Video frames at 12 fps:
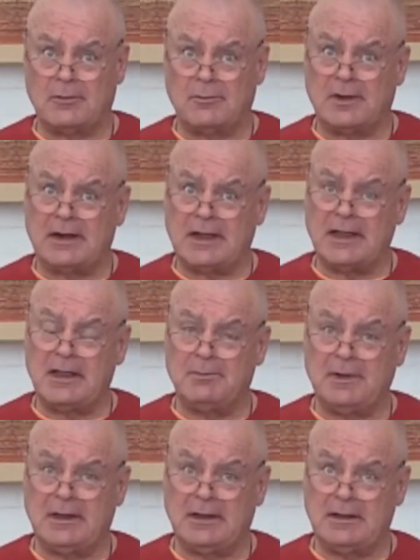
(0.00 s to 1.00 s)
what I
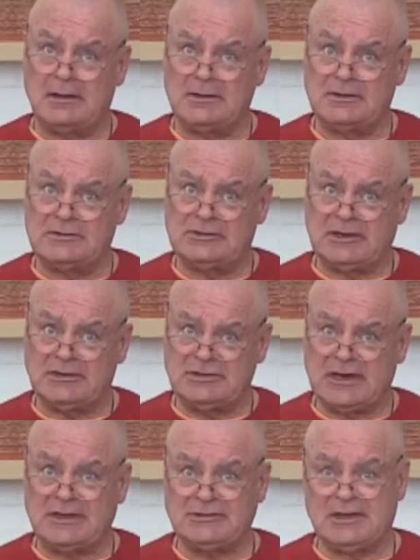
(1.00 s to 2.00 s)
am
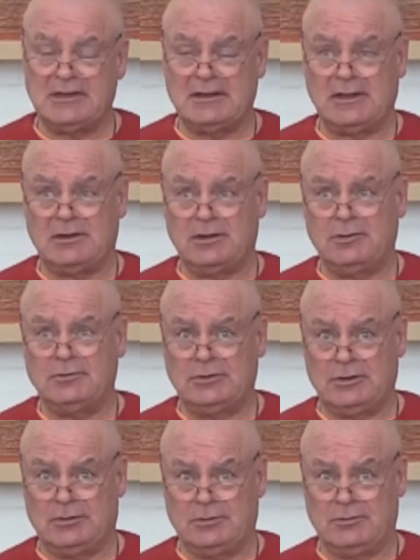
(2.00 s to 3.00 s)
suggesting that you
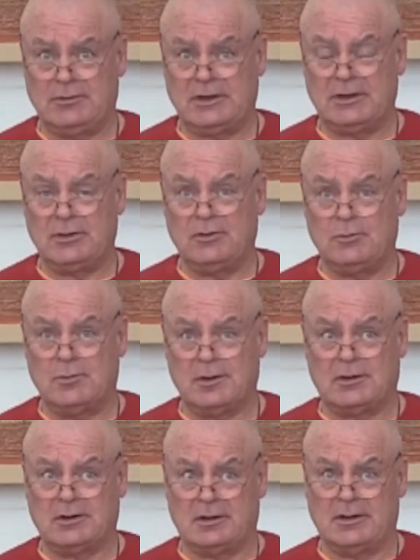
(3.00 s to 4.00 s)
do, that you
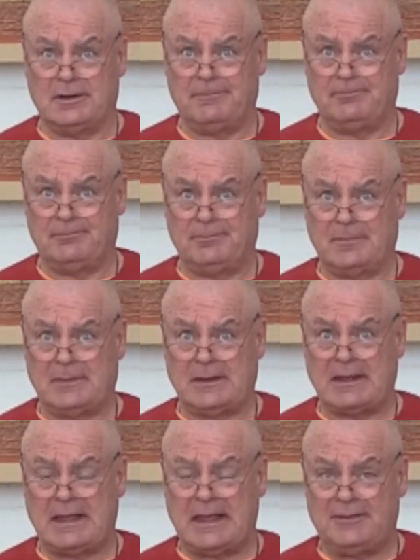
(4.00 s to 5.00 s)
work on
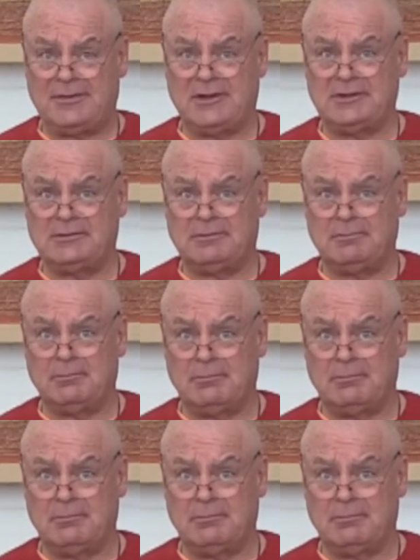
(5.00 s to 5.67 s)
at this